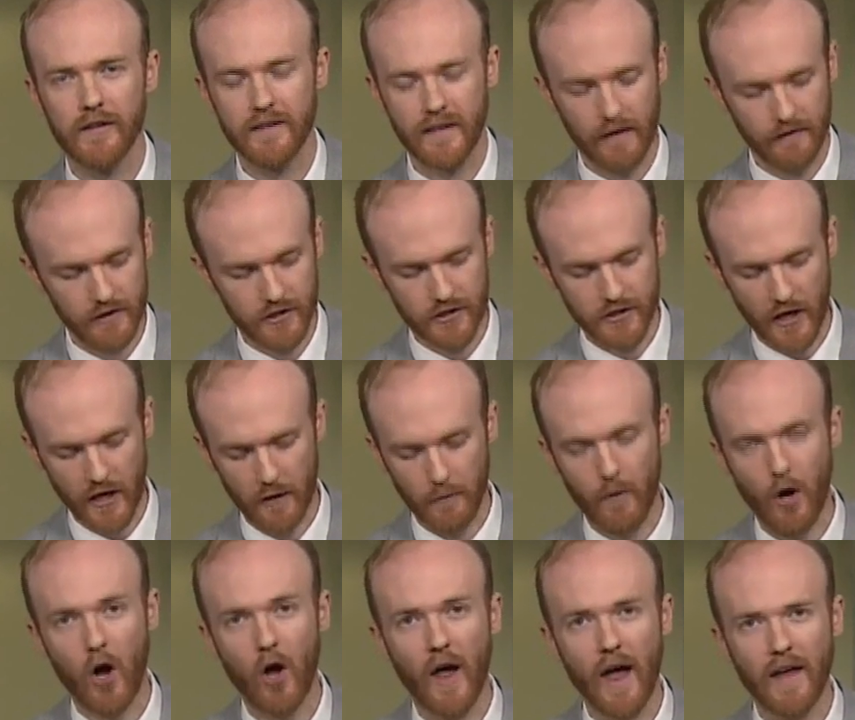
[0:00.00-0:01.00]
Devonshire
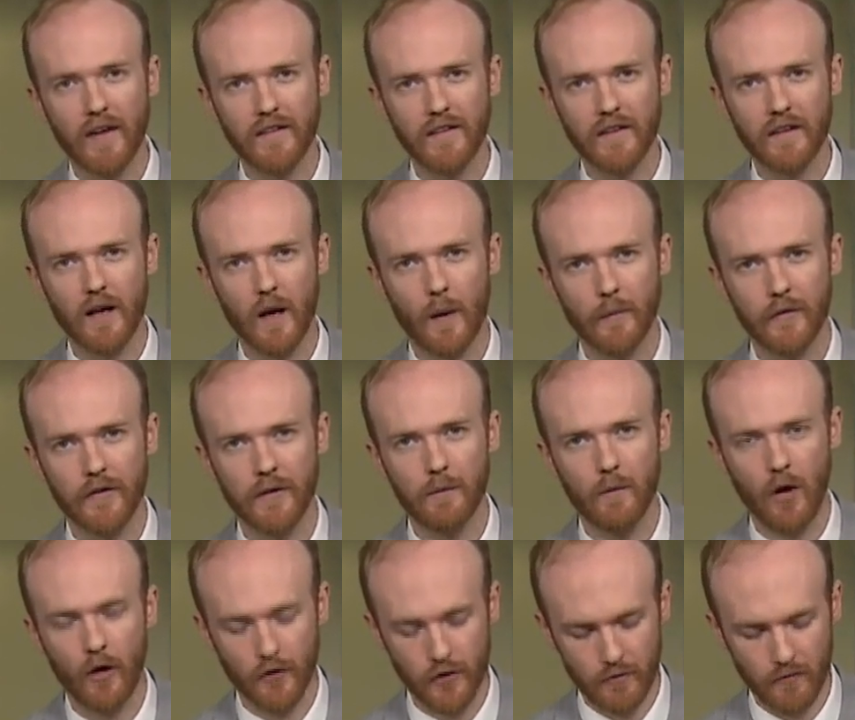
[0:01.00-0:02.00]
Mall and Tecumseh
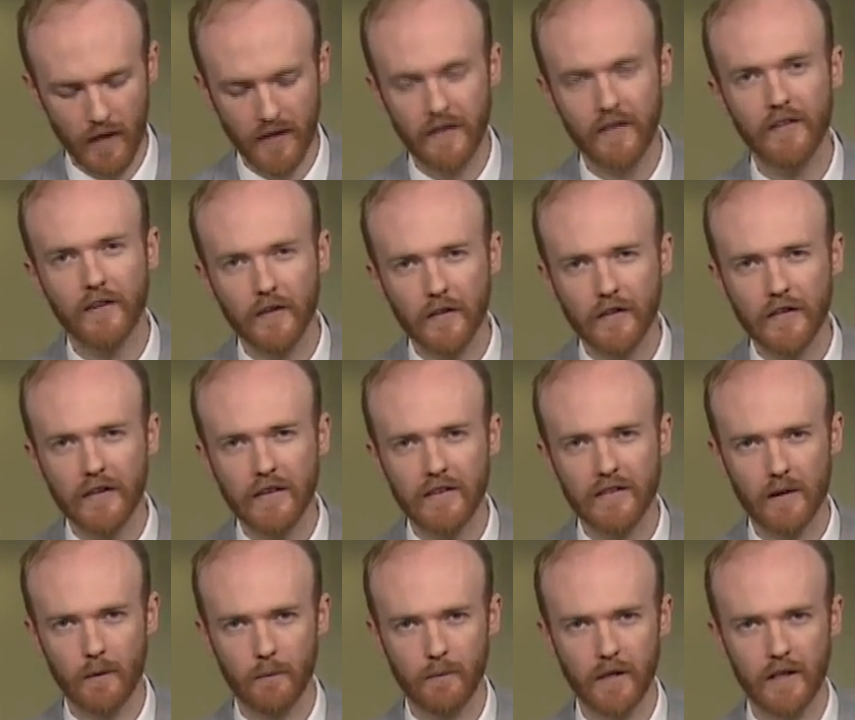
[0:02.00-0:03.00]
Mall. You might still see
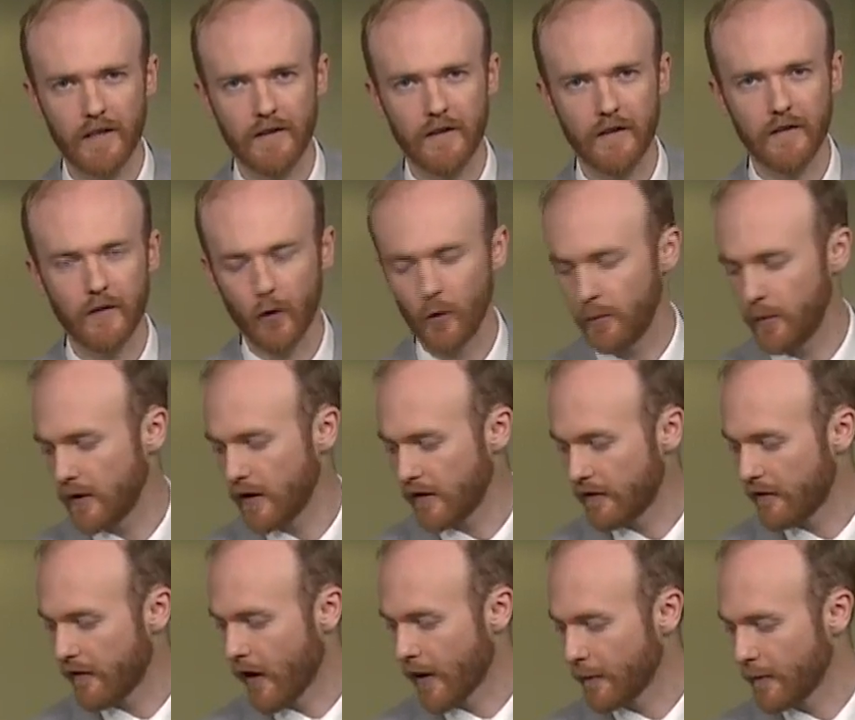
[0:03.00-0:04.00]
some places open.
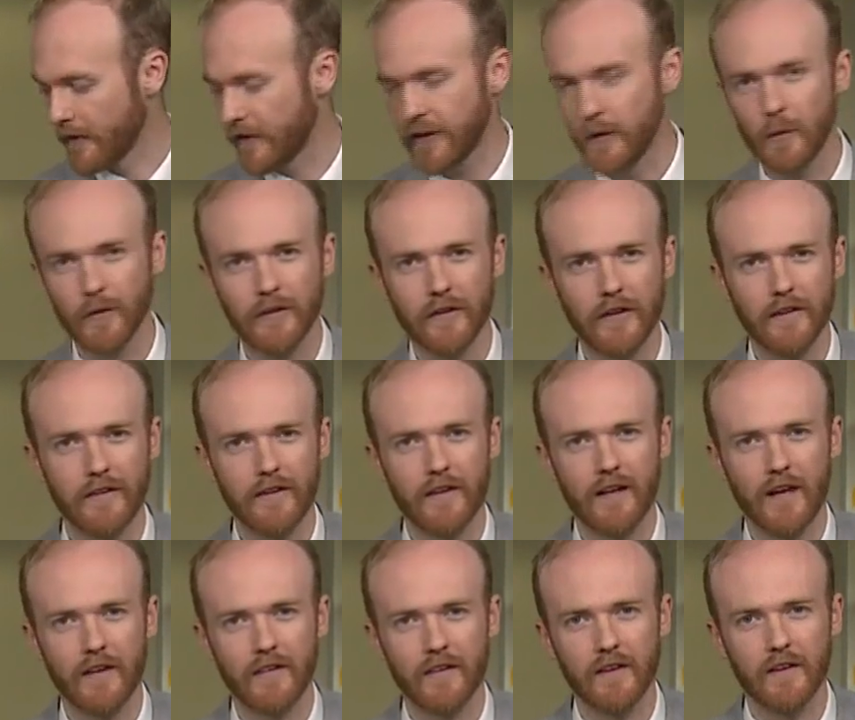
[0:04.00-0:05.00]
A pharmacy was
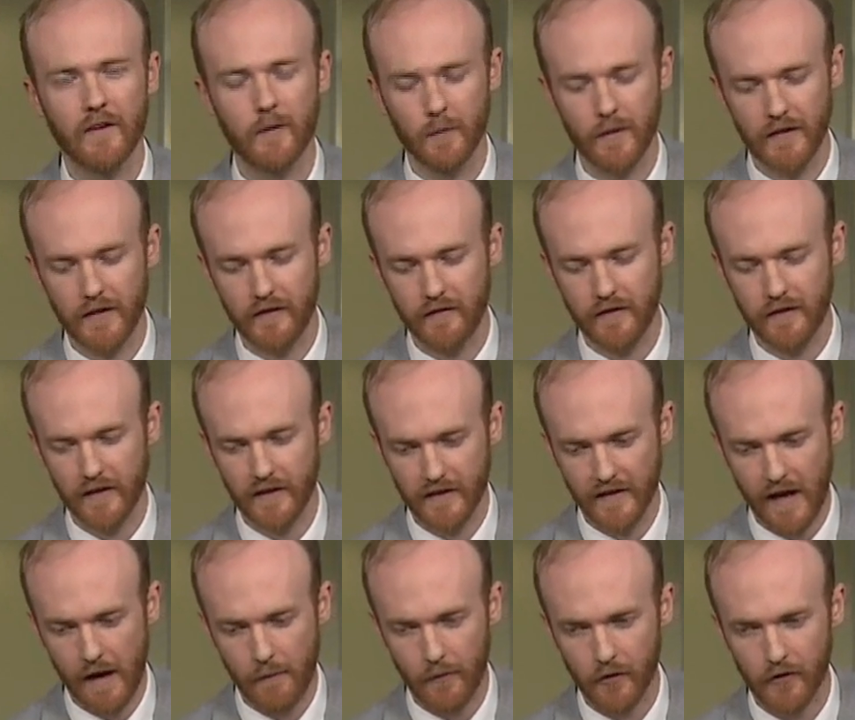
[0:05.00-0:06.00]
listed as a specific
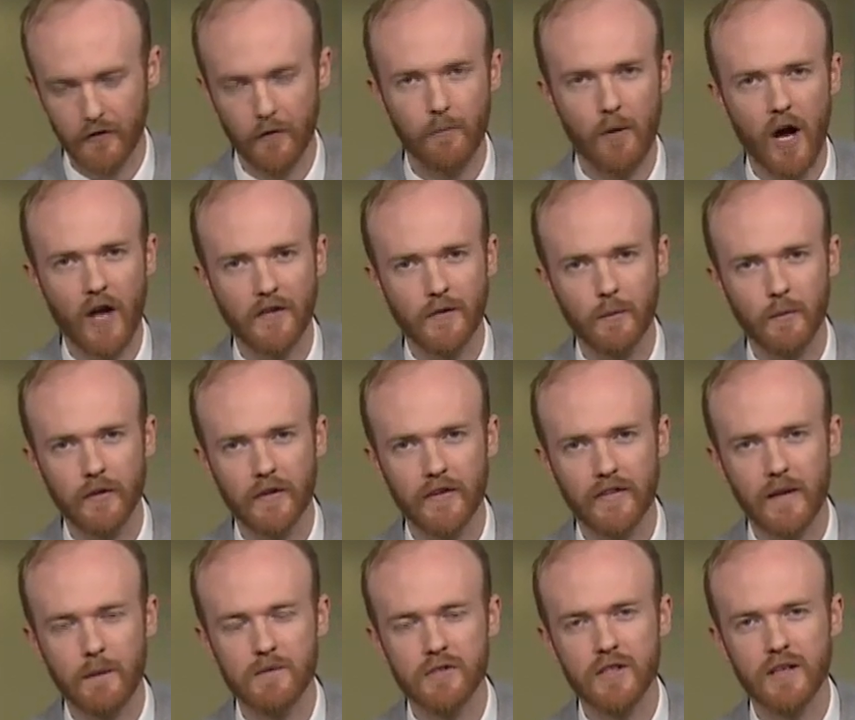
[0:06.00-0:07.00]
example of a possible
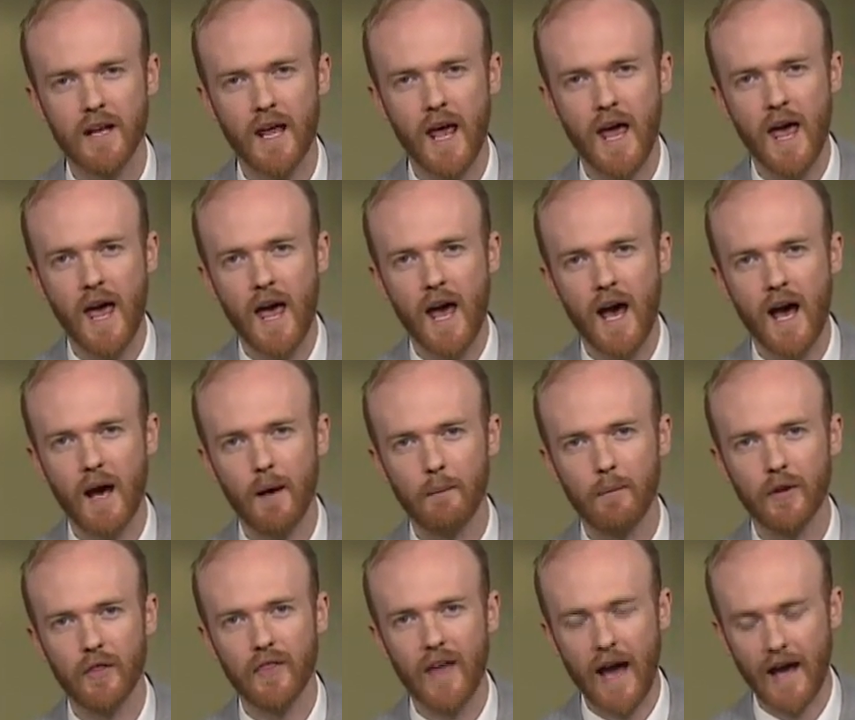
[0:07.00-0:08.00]
exemption,
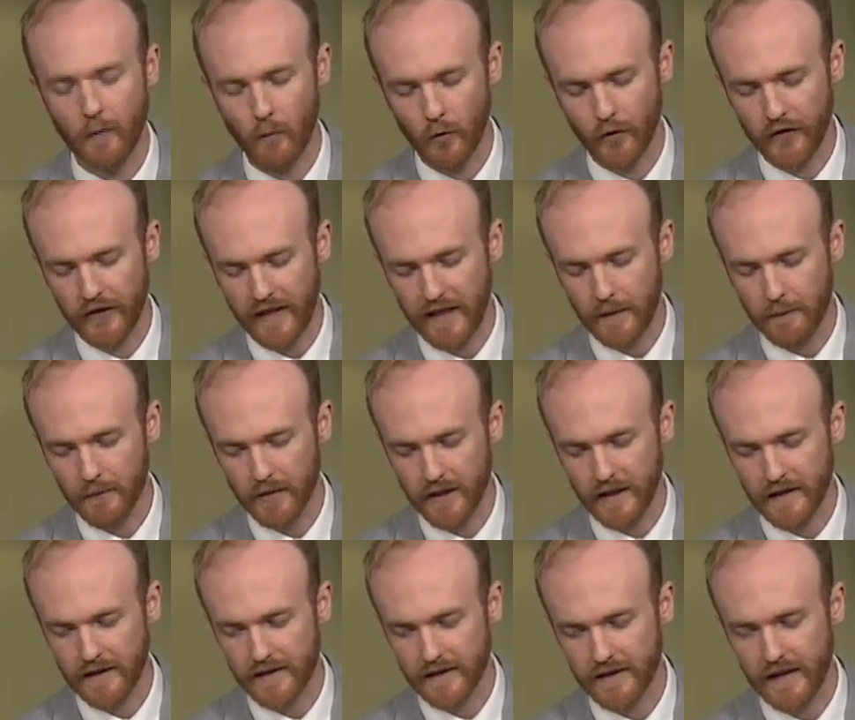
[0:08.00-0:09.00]
but that will take
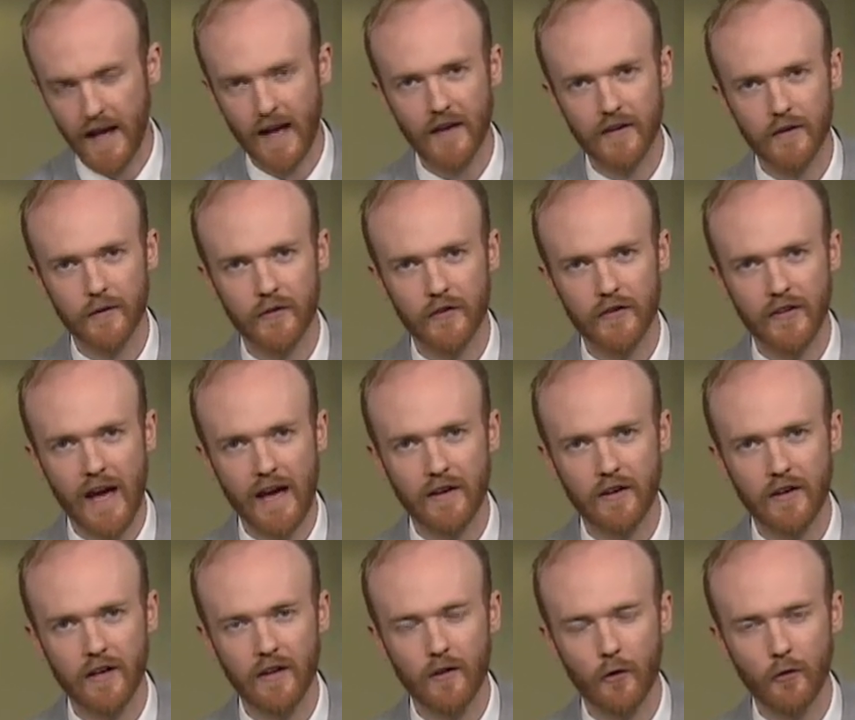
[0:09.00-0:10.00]
place as of
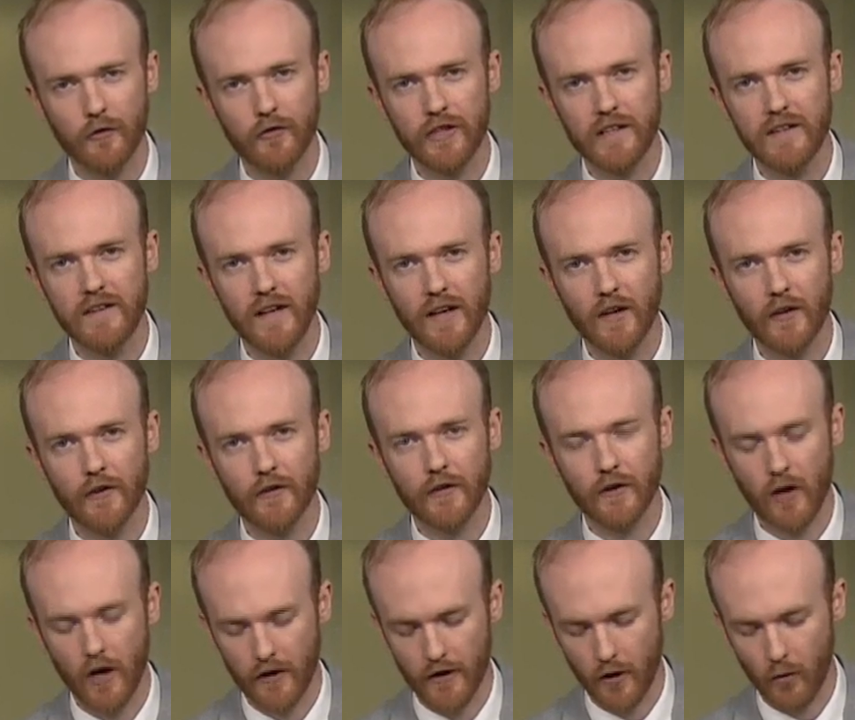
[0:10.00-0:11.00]
Saturday. Those details
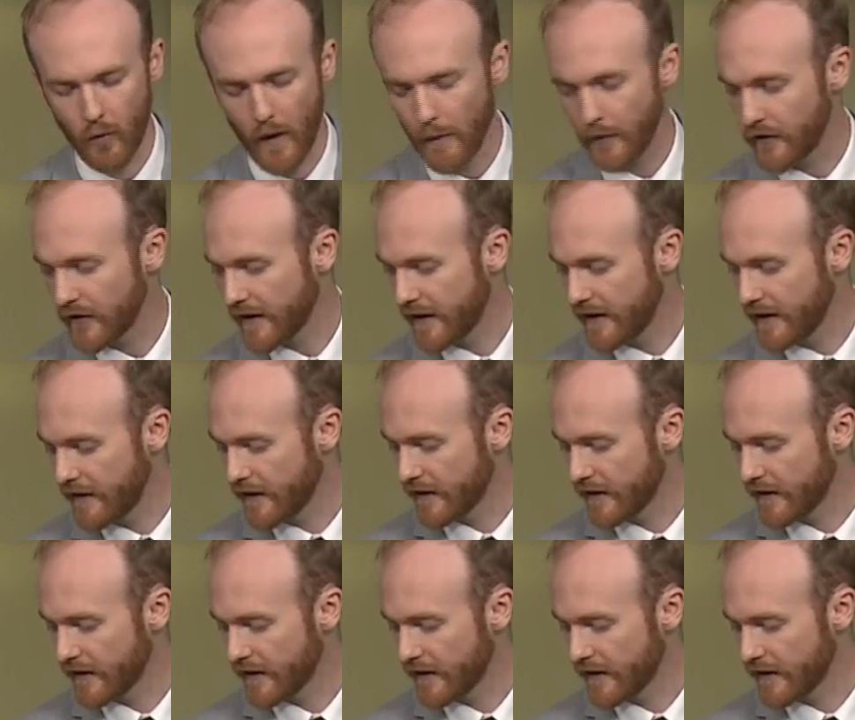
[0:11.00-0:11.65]
are on our website.